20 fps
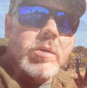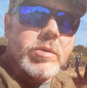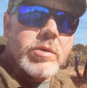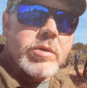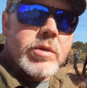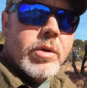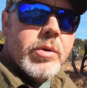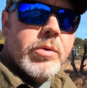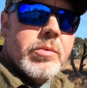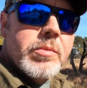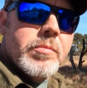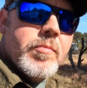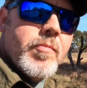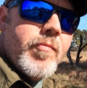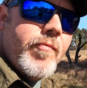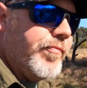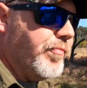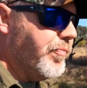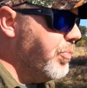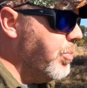So,
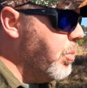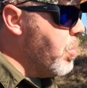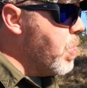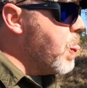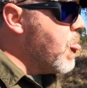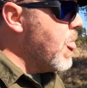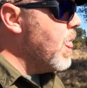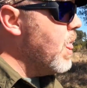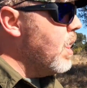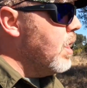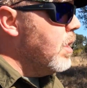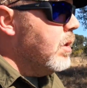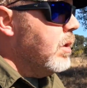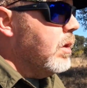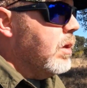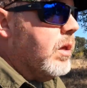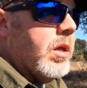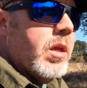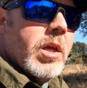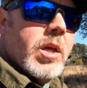
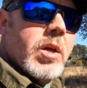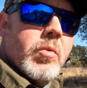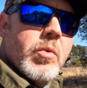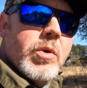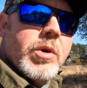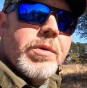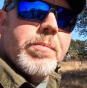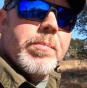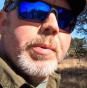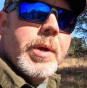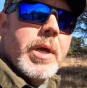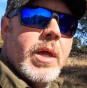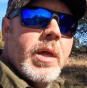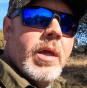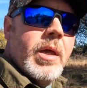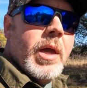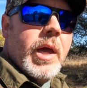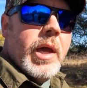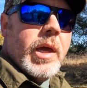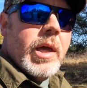it wouldn't
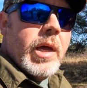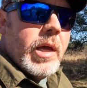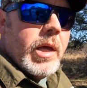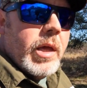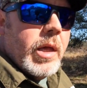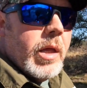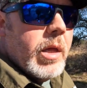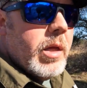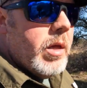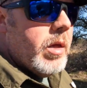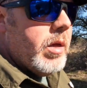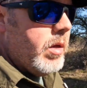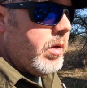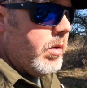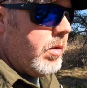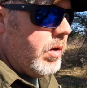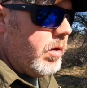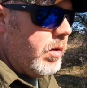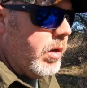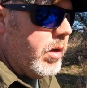be a
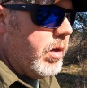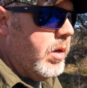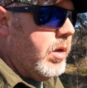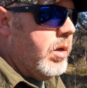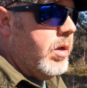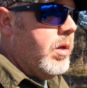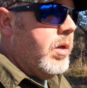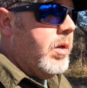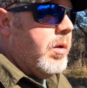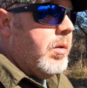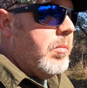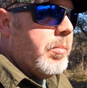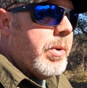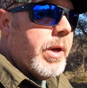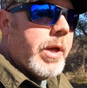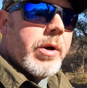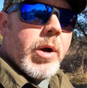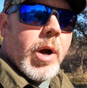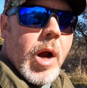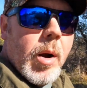
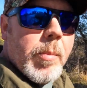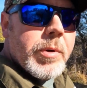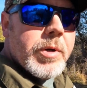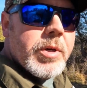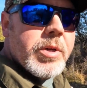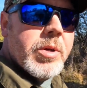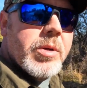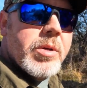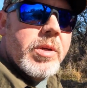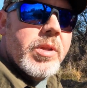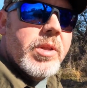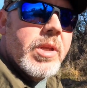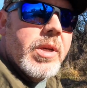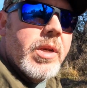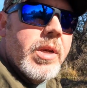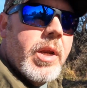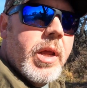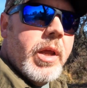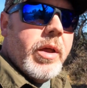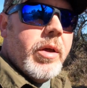better opportunity
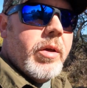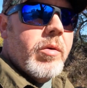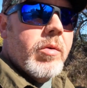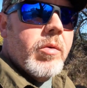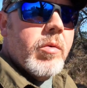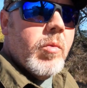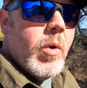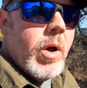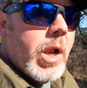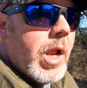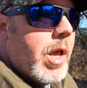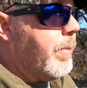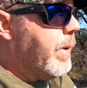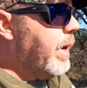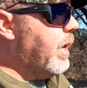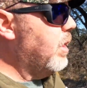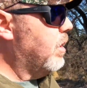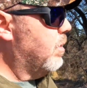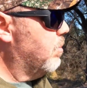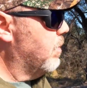than now, while I'm
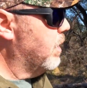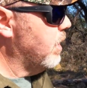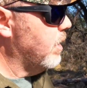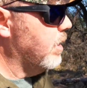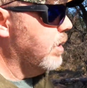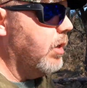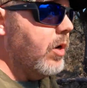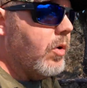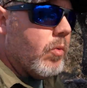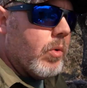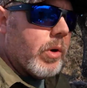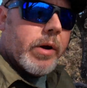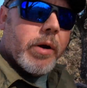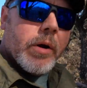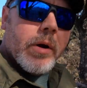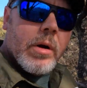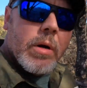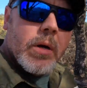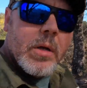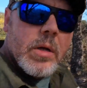out in the middle of
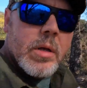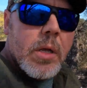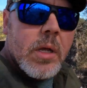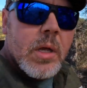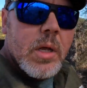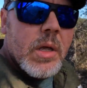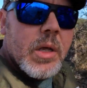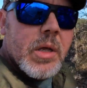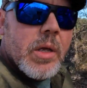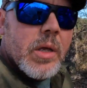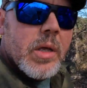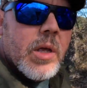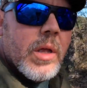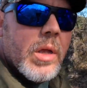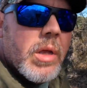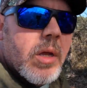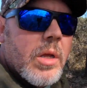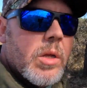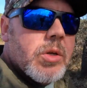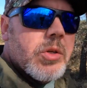nowhere,
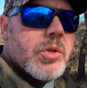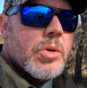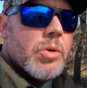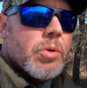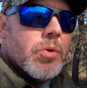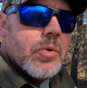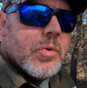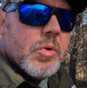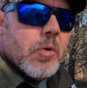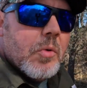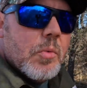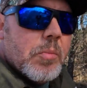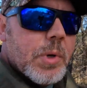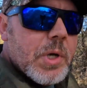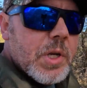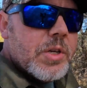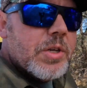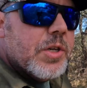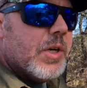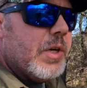to
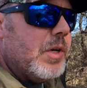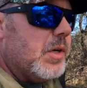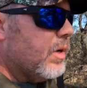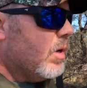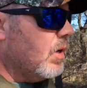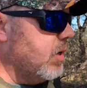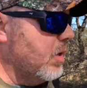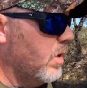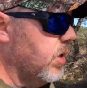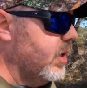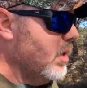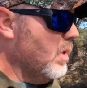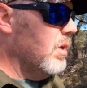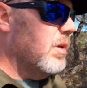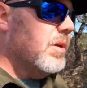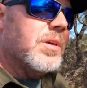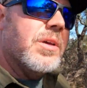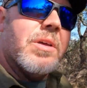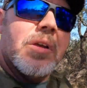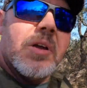mention
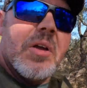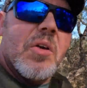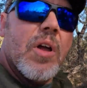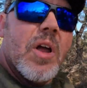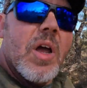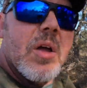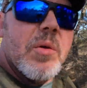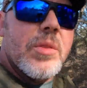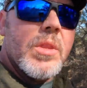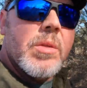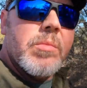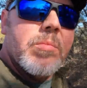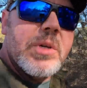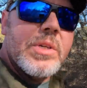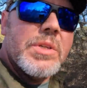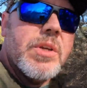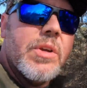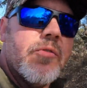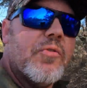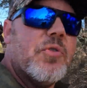the
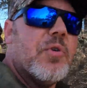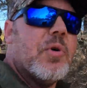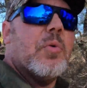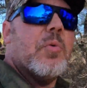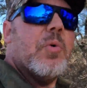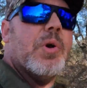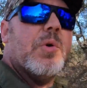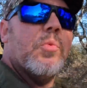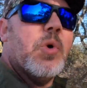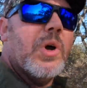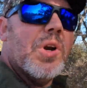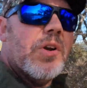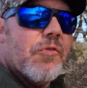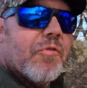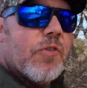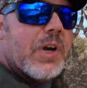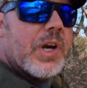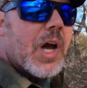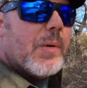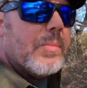missing 411
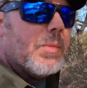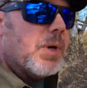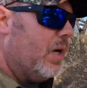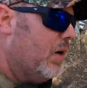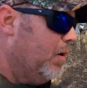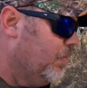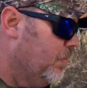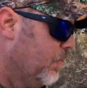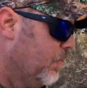phenomena.